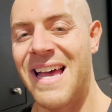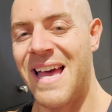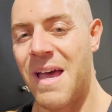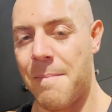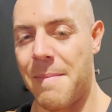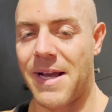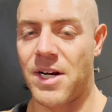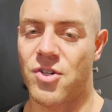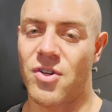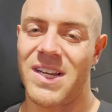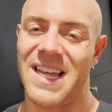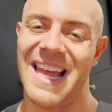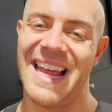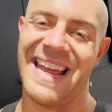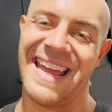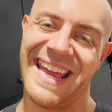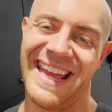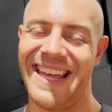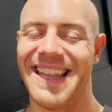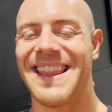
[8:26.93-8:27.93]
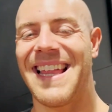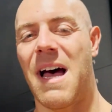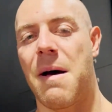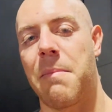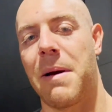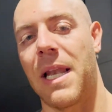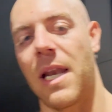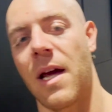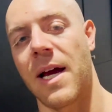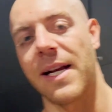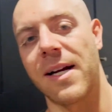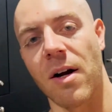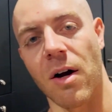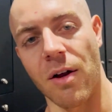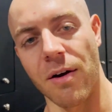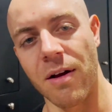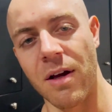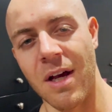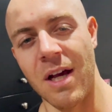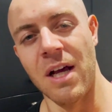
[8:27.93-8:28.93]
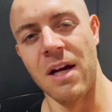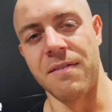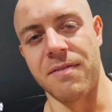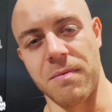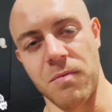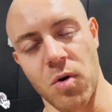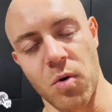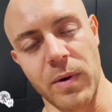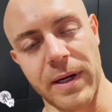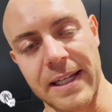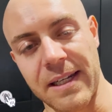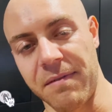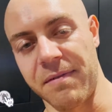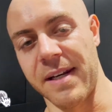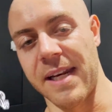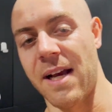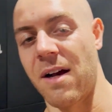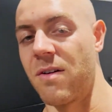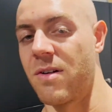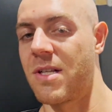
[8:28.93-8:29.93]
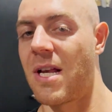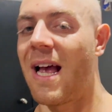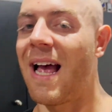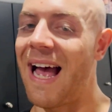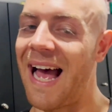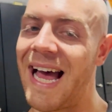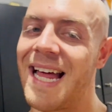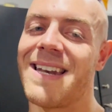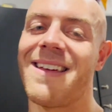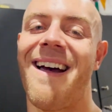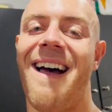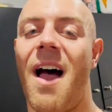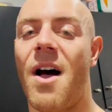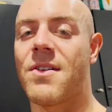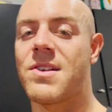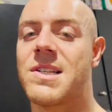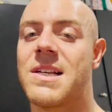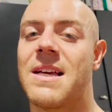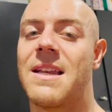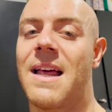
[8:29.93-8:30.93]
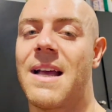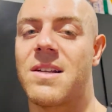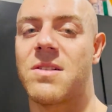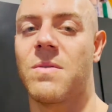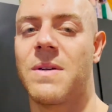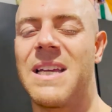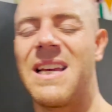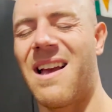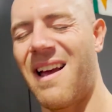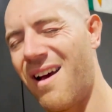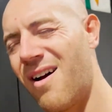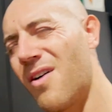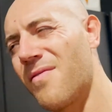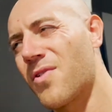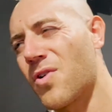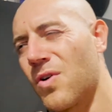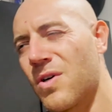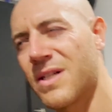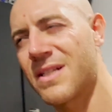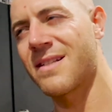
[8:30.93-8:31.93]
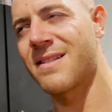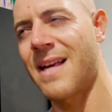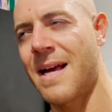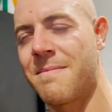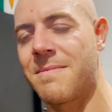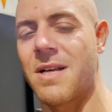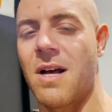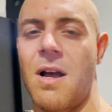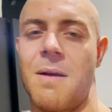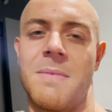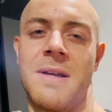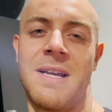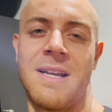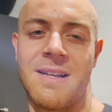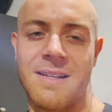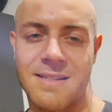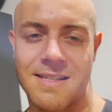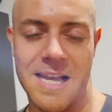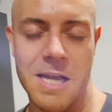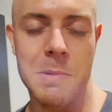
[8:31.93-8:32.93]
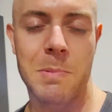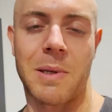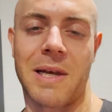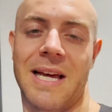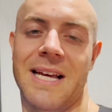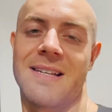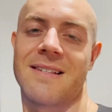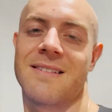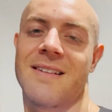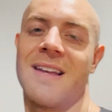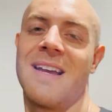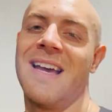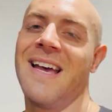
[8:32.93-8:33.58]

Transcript: Make sure you hit that bell icon for more weekly videos. And I'll see you next week, of course, same time, same place.